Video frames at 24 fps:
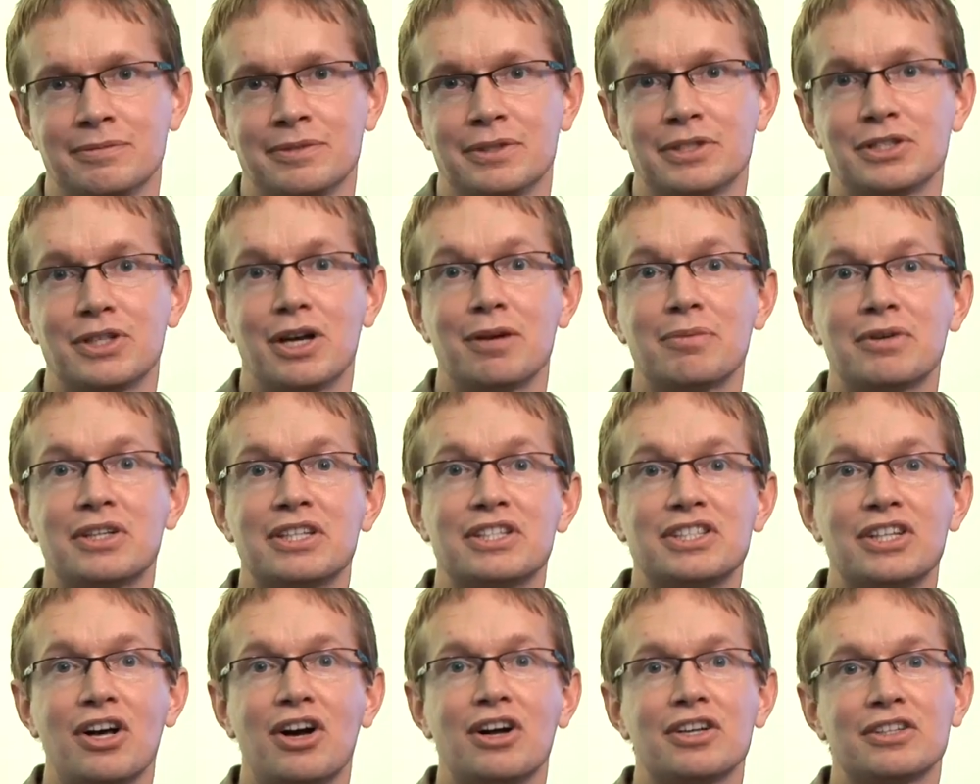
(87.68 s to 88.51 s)
So I'm going to
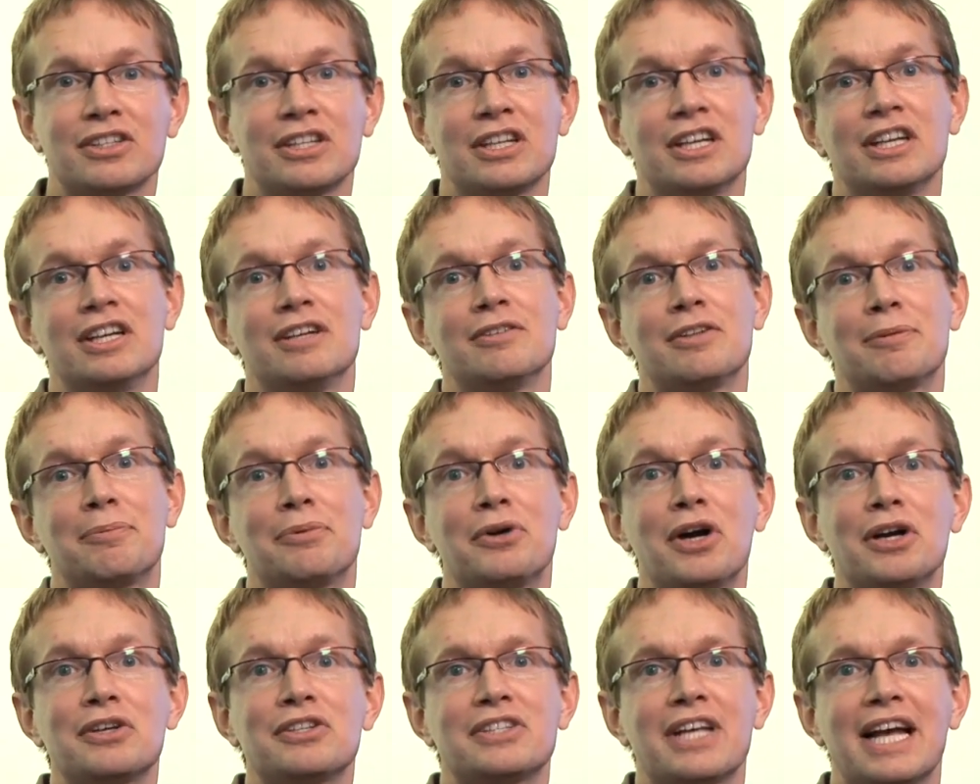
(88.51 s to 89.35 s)
start the
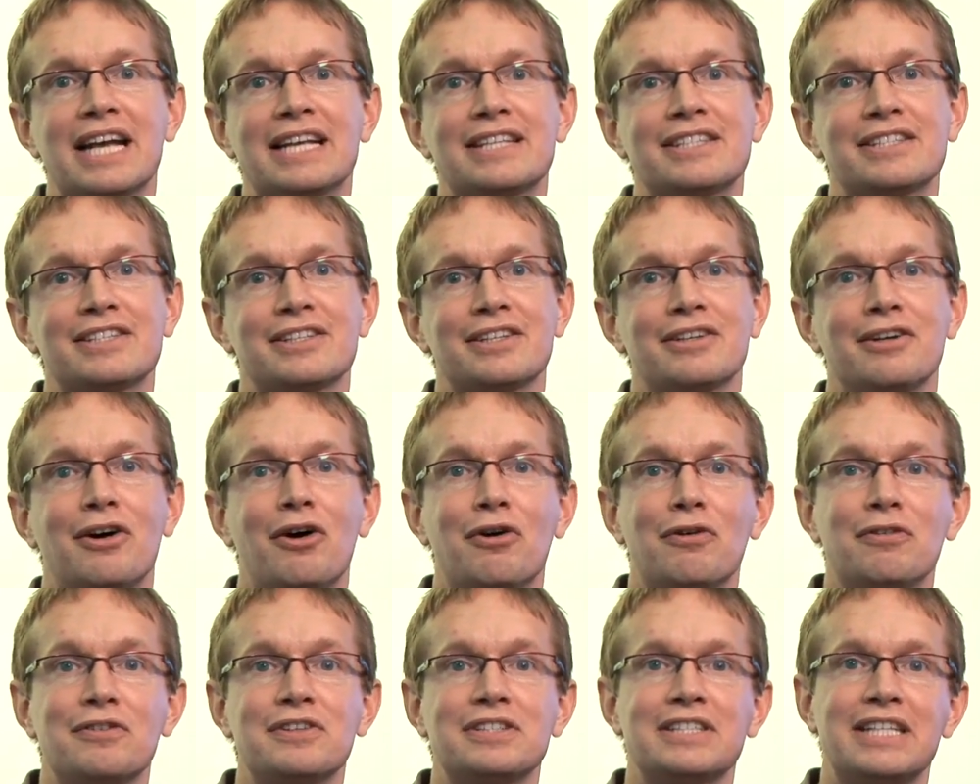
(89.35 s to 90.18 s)
process
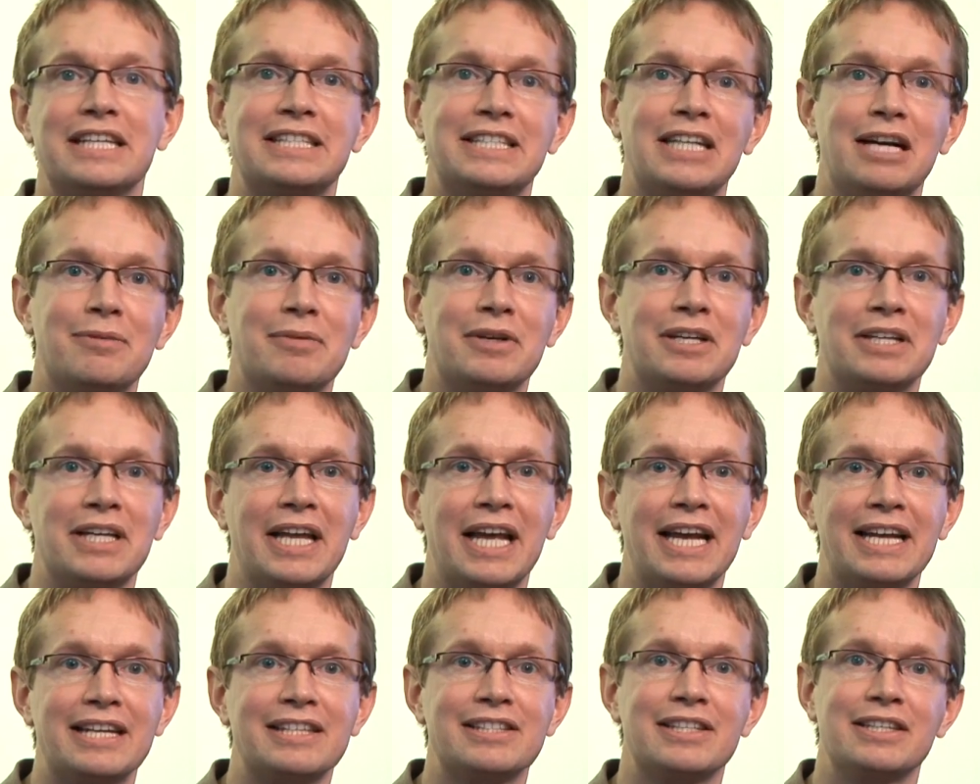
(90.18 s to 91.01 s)
of setting up
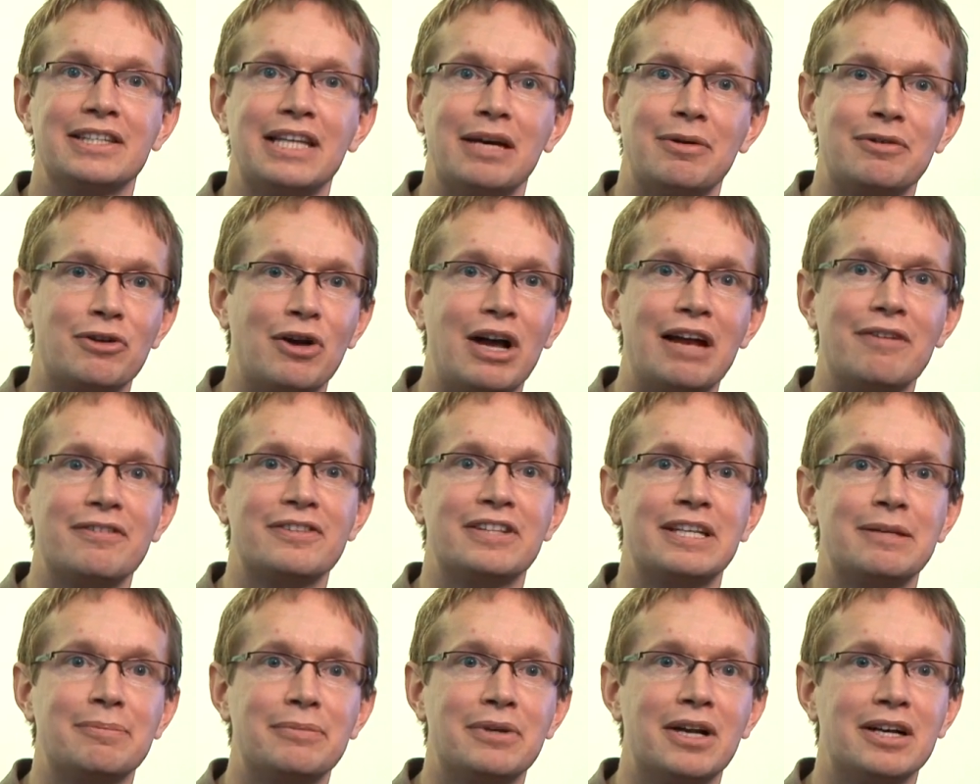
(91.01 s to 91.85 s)
Kinect. Now we've got
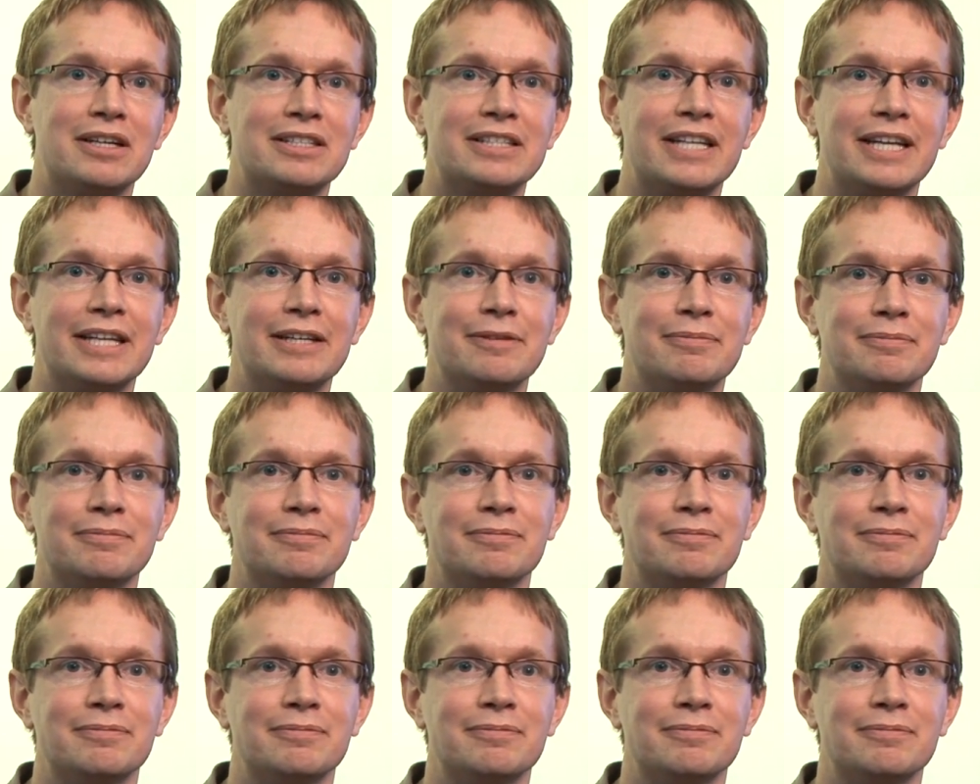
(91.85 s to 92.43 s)
everything plugged in.